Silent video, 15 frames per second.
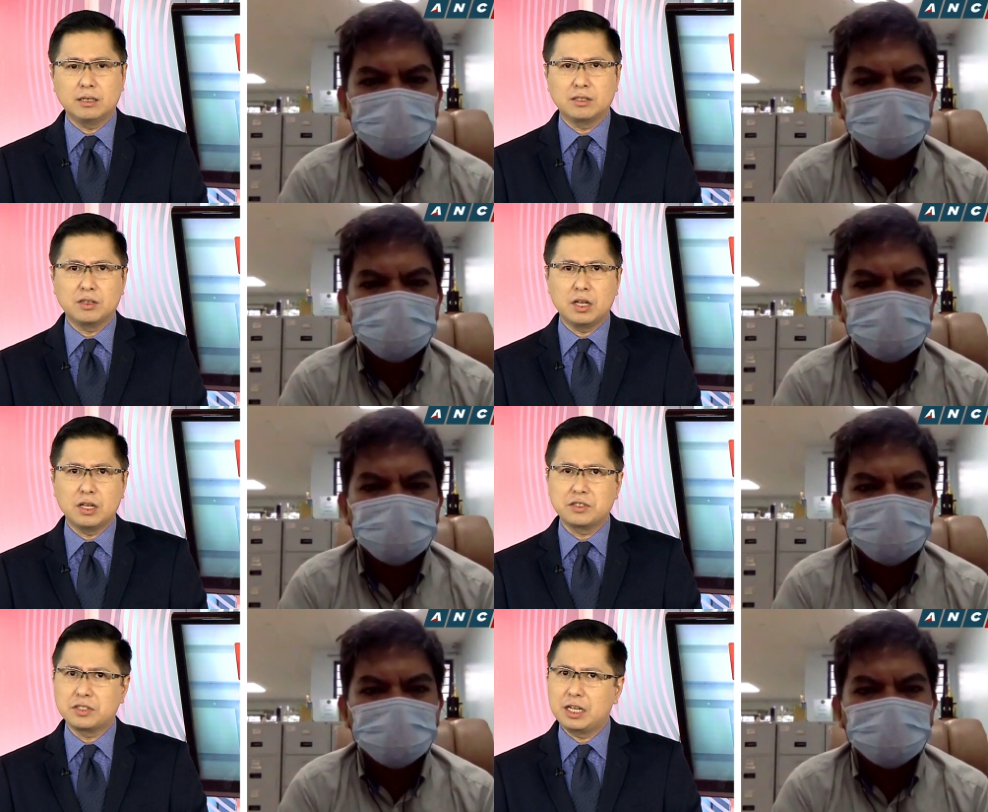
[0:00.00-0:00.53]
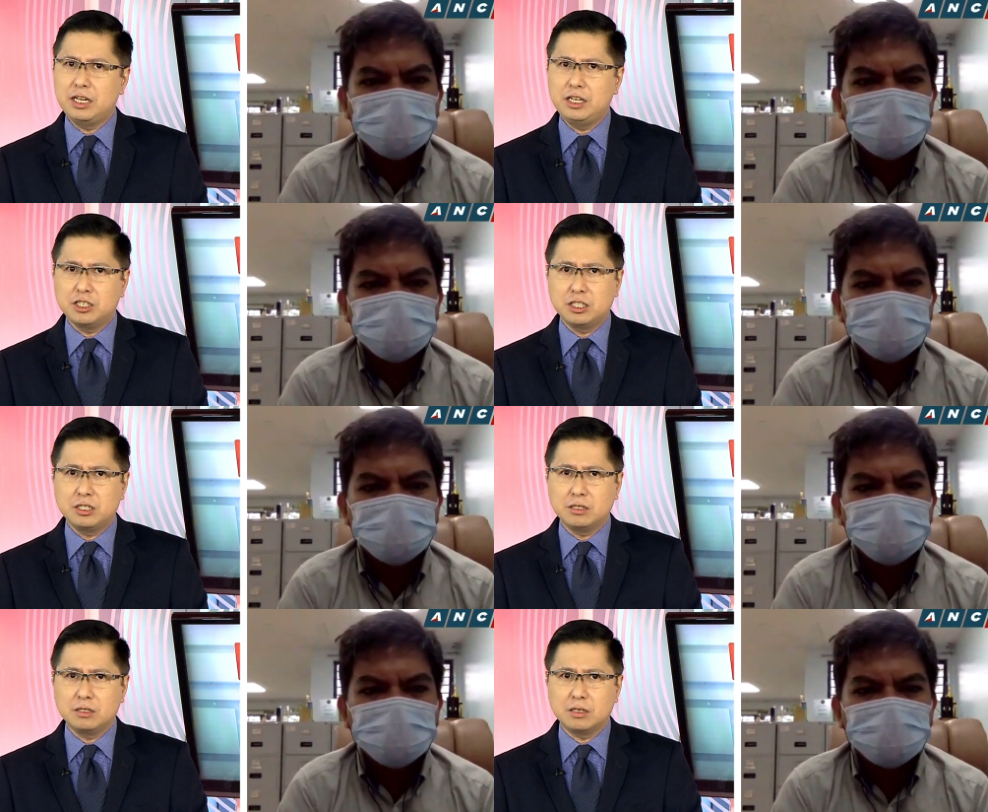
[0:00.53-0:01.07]
Speaker 1: a, a steady
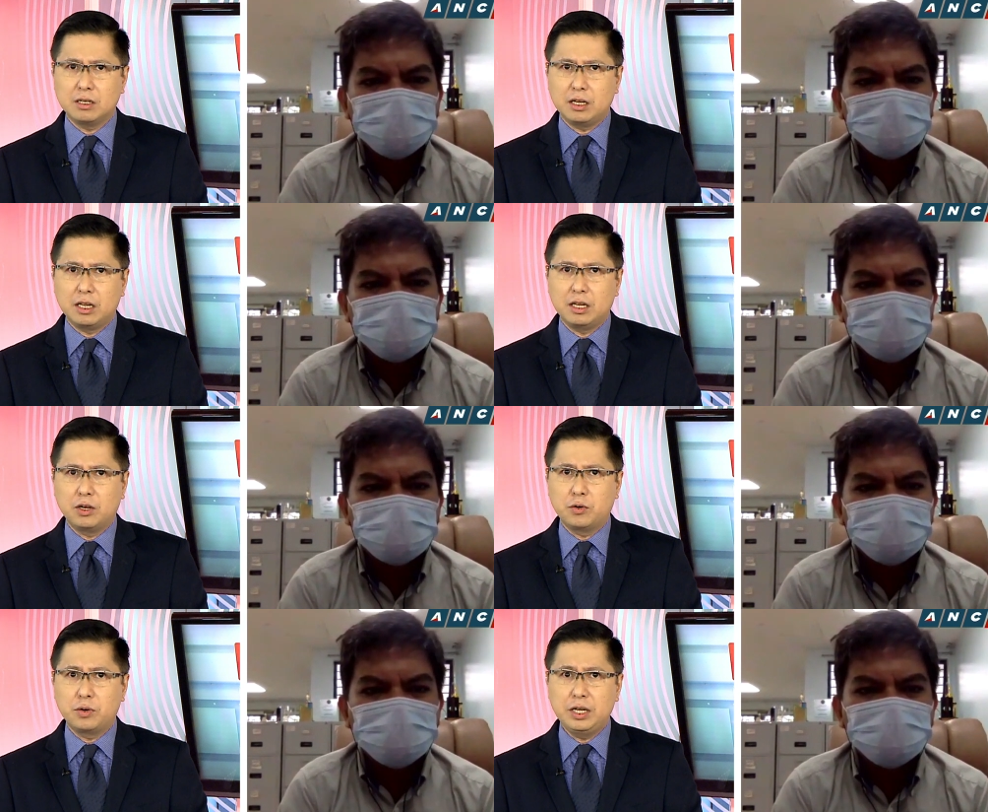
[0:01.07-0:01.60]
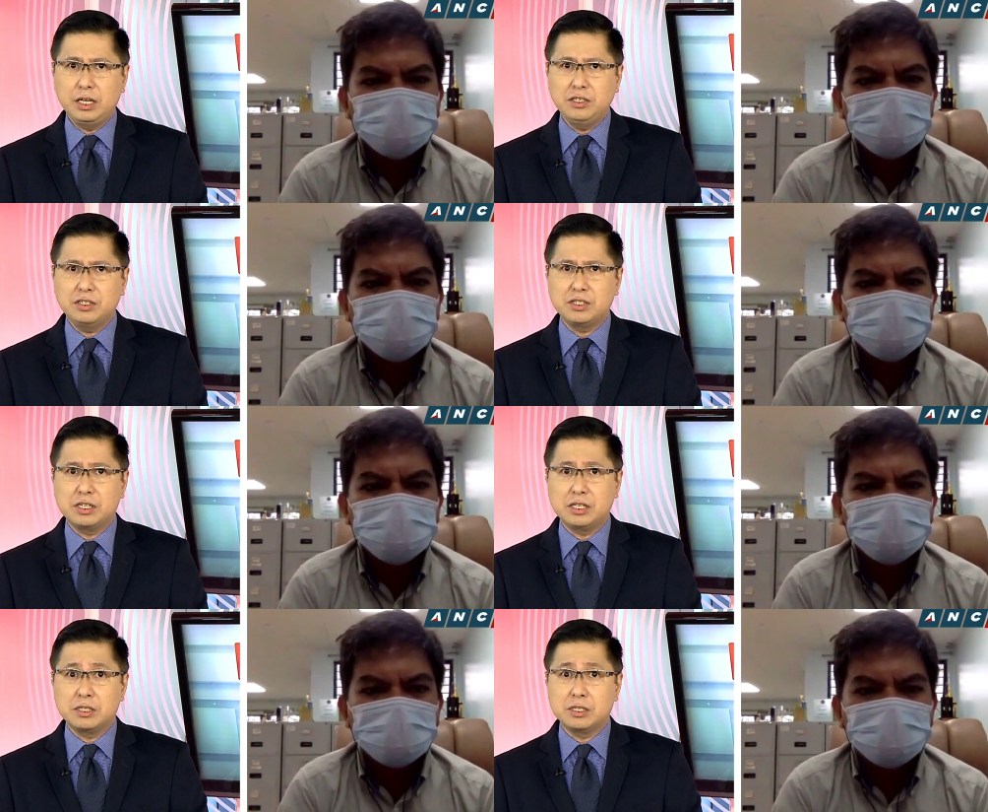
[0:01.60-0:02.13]
s increase
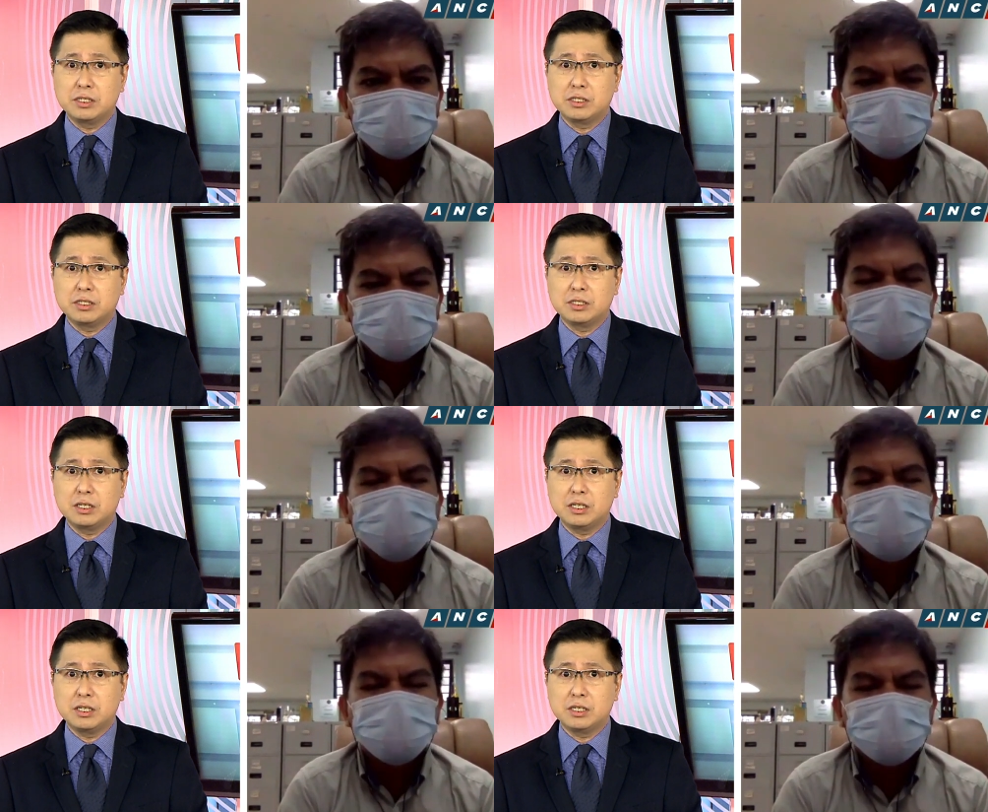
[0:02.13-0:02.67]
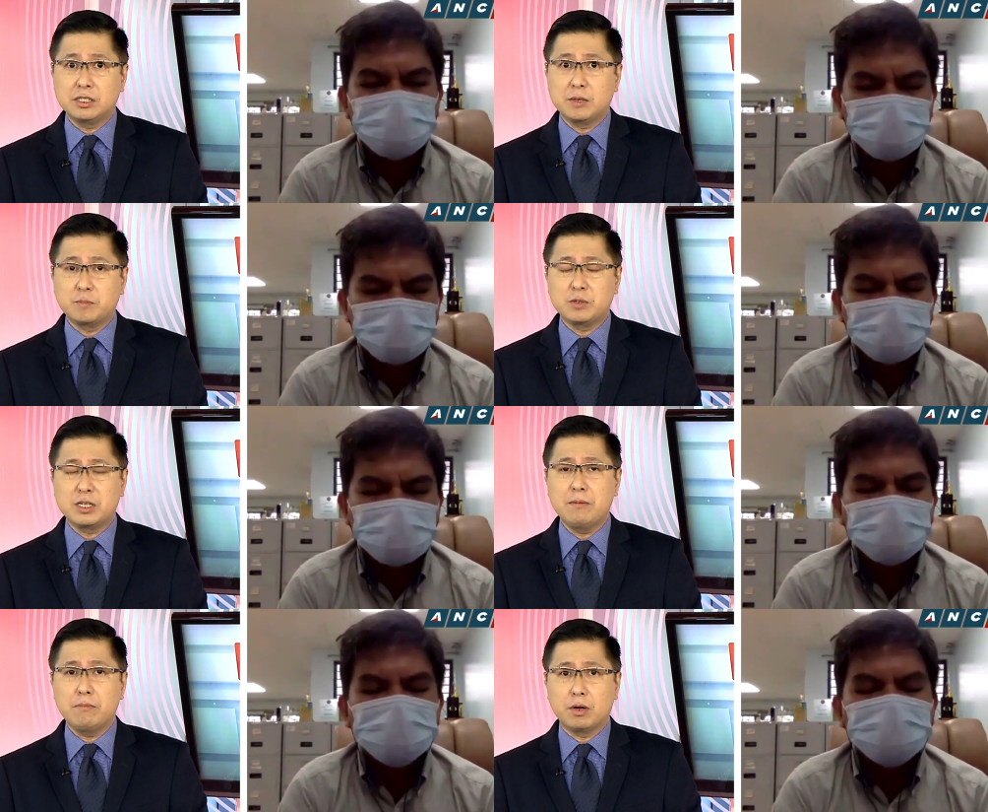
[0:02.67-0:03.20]
since uh,
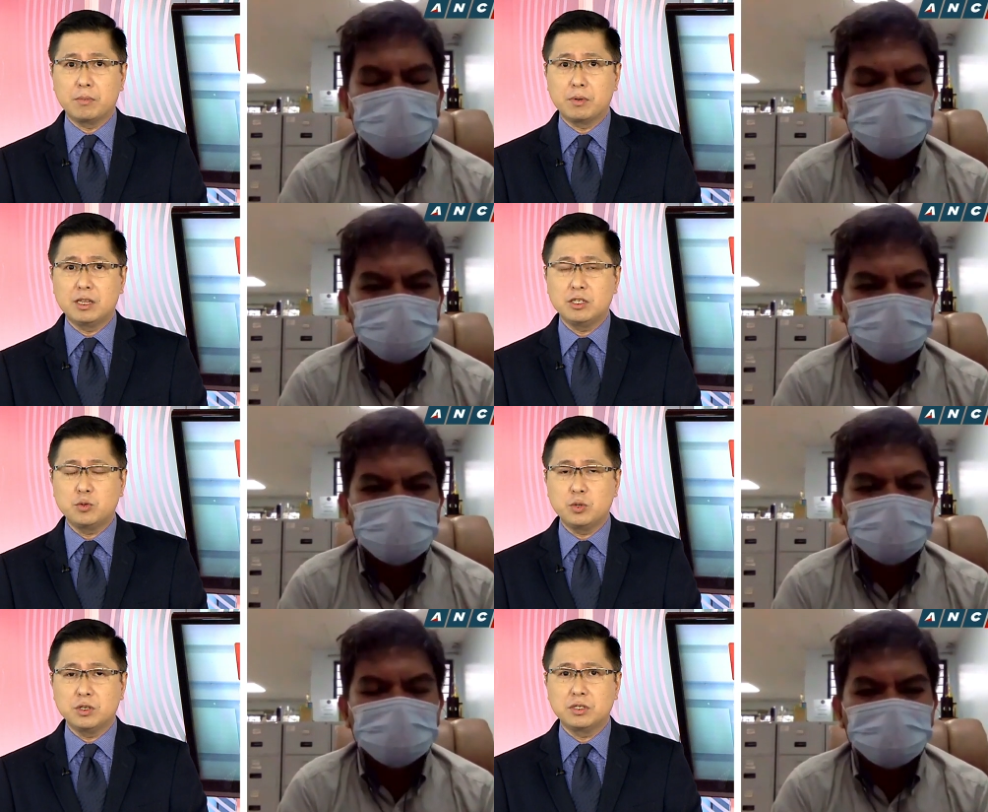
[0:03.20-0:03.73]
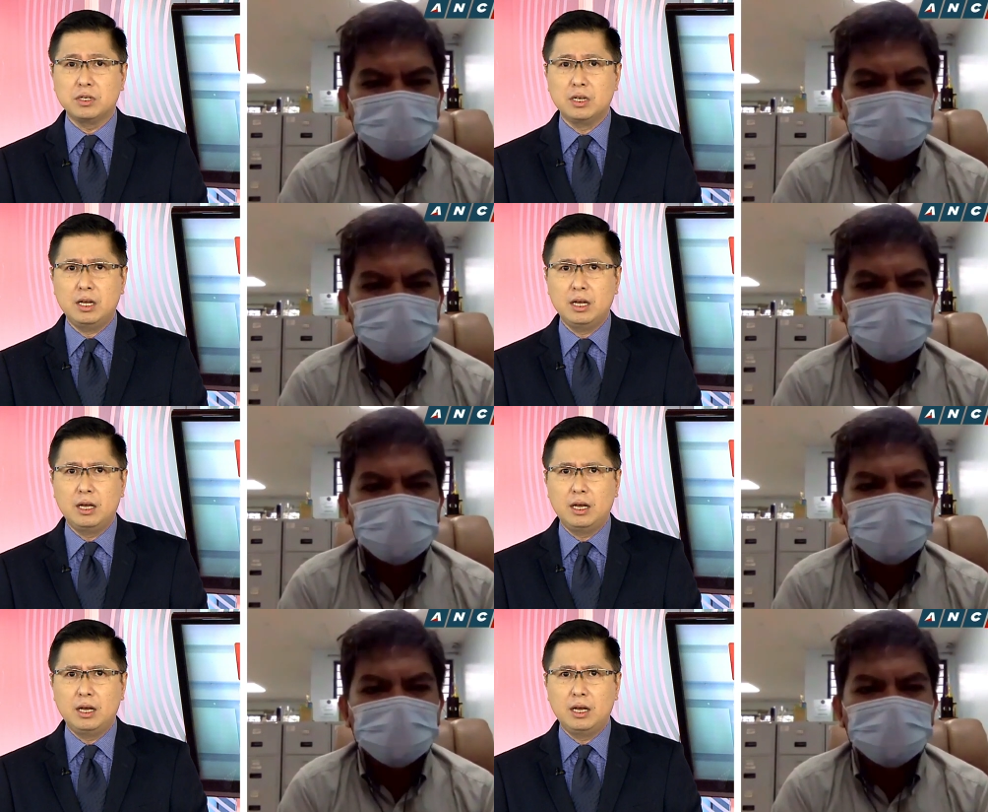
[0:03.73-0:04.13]
September, but this was